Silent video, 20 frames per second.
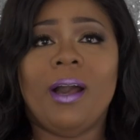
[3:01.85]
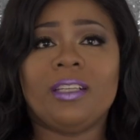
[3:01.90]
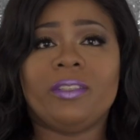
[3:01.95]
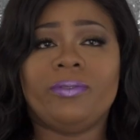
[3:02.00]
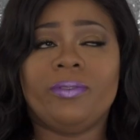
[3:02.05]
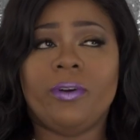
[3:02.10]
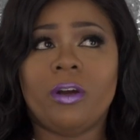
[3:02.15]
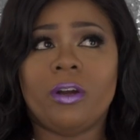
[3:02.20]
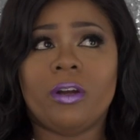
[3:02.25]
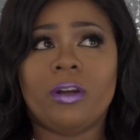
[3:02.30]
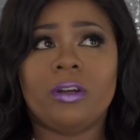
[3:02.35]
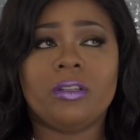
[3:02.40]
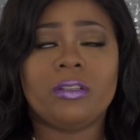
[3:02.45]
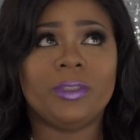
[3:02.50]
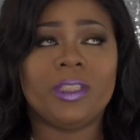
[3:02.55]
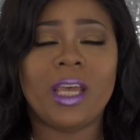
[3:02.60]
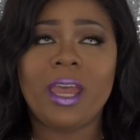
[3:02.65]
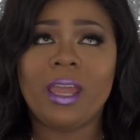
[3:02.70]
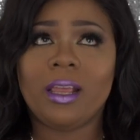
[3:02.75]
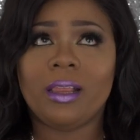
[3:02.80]
as far as
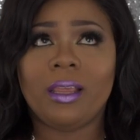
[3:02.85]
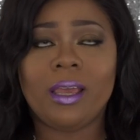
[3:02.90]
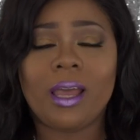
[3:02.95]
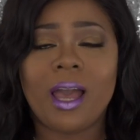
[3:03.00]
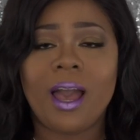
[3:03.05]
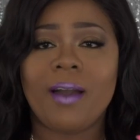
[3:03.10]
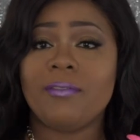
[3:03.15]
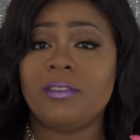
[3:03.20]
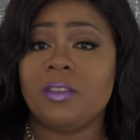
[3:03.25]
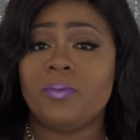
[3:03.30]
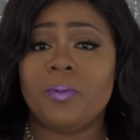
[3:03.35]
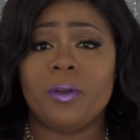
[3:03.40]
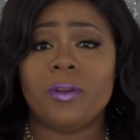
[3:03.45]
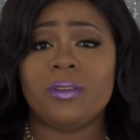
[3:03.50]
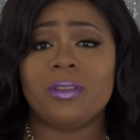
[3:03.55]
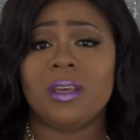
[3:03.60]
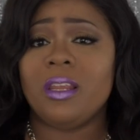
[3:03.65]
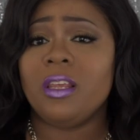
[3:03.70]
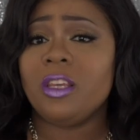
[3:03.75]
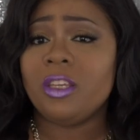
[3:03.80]
tangling I haven't
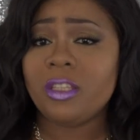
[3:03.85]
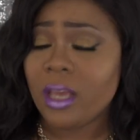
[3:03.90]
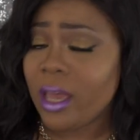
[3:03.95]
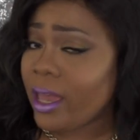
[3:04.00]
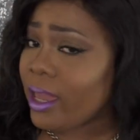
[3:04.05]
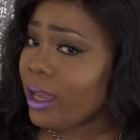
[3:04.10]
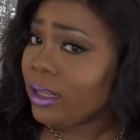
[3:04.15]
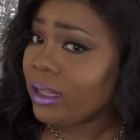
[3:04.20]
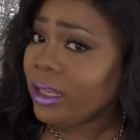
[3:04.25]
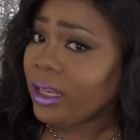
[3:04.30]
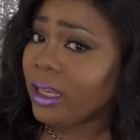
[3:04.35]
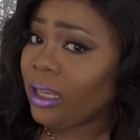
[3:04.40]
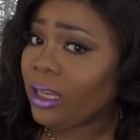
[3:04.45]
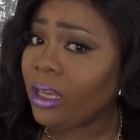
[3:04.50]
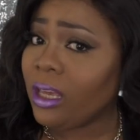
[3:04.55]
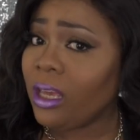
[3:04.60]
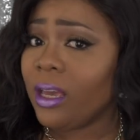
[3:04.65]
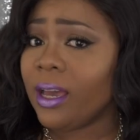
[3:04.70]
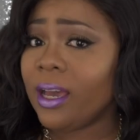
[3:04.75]
experienced any tangling